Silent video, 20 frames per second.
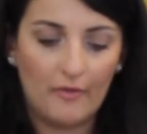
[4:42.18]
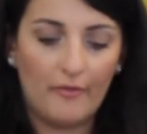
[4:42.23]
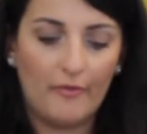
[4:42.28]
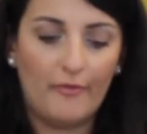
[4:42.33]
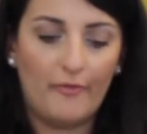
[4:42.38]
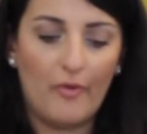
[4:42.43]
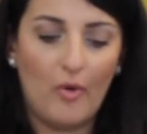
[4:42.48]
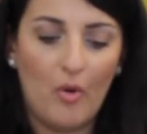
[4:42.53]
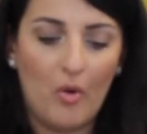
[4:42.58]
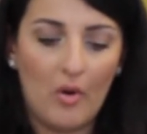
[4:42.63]

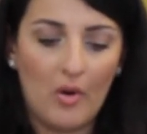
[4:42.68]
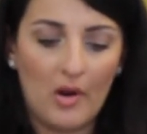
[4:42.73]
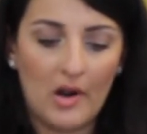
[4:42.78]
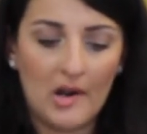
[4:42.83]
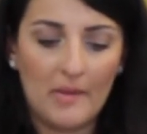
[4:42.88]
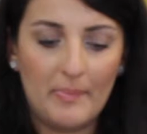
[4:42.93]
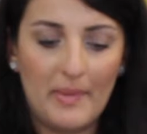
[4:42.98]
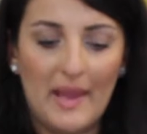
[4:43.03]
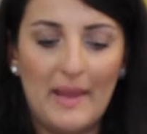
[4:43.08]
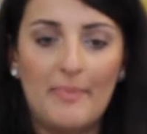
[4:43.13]

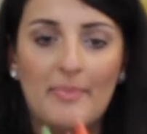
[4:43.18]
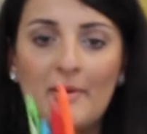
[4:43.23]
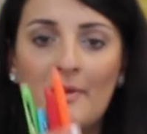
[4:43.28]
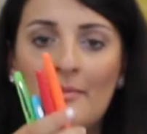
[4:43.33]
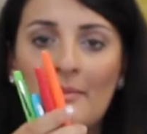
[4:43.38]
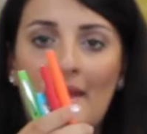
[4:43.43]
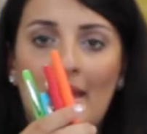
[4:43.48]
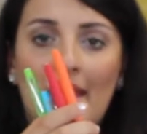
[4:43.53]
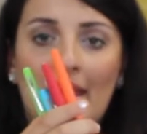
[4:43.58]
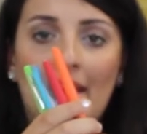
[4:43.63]
4
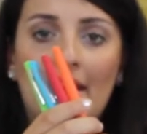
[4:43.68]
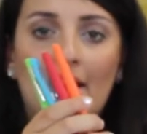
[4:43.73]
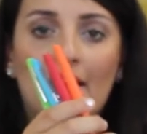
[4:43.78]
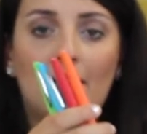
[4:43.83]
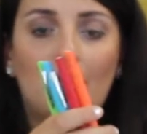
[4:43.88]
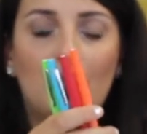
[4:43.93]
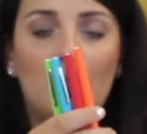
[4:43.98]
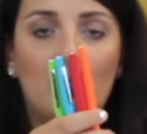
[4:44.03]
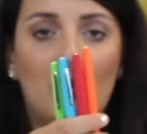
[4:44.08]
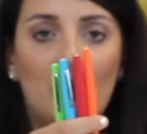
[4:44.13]
Papermate
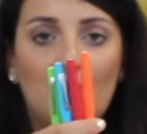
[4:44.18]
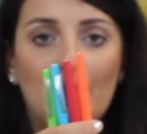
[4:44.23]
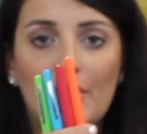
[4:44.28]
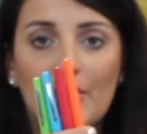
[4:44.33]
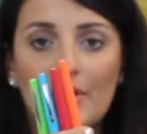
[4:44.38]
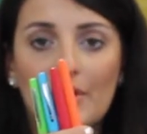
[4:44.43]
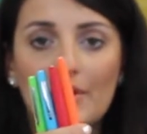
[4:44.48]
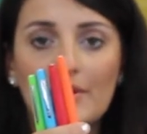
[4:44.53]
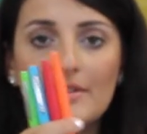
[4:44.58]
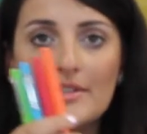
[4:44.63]

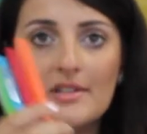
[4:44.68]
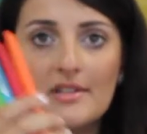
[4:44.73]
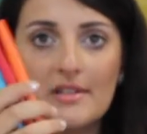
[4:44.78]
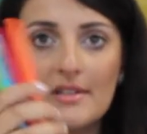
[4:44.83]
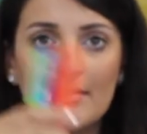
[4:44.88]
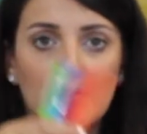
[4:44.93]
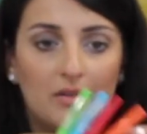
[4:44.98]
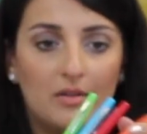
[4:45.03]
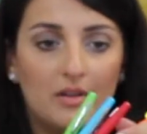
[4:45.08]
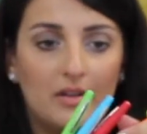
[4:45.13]
markers,
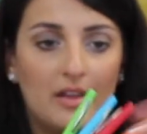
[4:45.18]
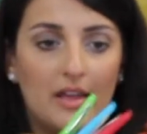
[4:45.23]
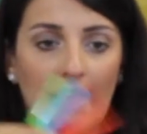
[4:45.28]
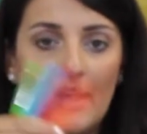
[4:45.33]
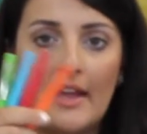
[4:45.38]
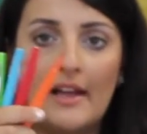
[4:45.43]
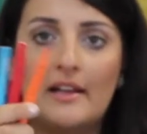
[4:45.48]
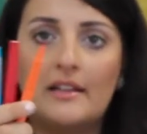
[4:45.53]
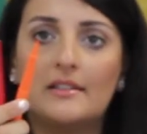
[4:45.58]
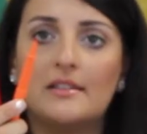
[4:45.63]

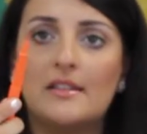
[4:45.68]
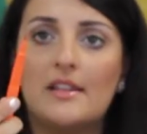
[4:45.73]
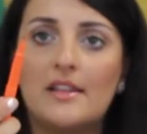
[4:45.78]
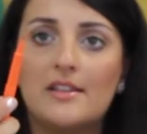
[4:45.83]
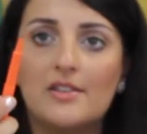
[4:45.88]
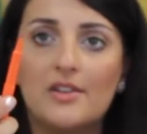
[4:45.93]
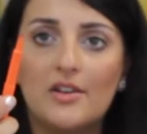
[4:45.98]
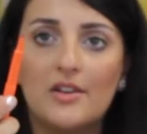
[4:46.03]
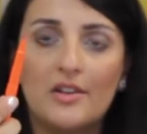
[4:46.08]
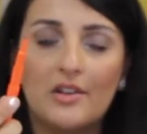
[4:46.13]
and
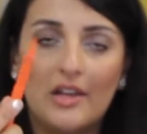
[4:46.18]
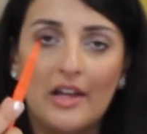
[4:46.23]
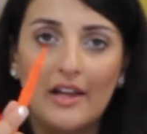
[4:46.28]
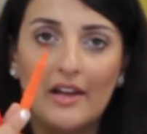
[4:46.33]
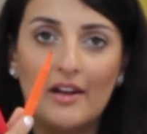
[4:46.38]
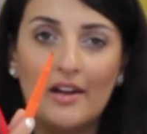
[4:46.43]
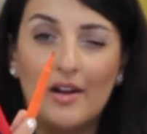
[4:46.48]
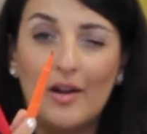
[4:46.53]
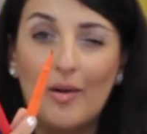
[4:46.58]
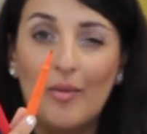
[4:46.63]
these are
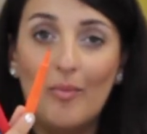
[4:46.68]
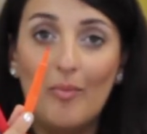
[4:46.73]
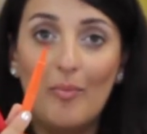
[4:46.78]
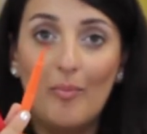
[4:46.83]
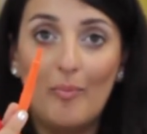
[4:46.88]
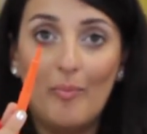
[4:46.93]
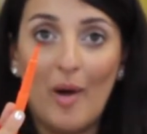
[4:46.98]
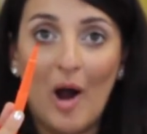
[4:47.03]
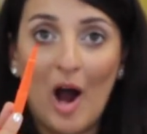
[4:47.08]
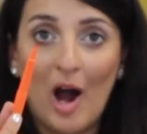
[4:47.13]

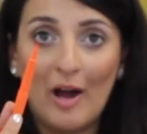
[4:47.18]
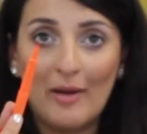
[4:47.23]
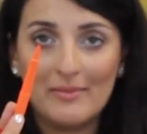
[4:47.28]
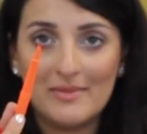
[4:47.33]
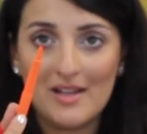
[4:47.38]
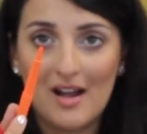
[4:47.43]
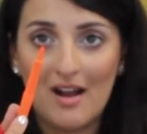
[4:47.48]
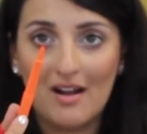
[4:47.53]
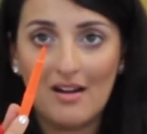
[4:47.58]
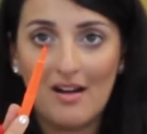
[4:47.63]

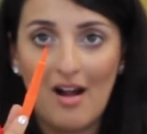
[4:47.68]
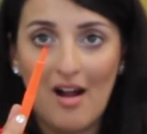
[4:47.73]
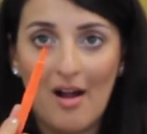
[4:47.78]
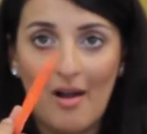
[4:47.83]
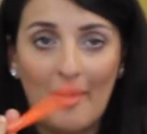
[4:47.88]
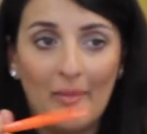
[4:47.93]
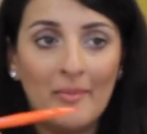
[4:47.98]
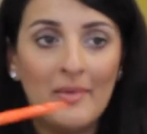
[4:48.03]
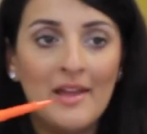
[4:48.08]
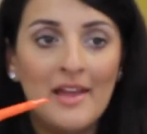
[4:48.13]

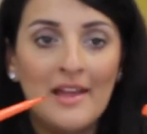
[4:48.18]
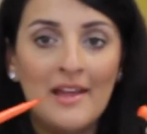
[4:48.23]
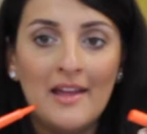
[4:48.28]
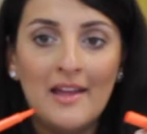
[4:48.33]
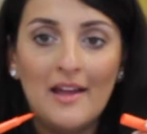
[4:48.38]
bomb.com.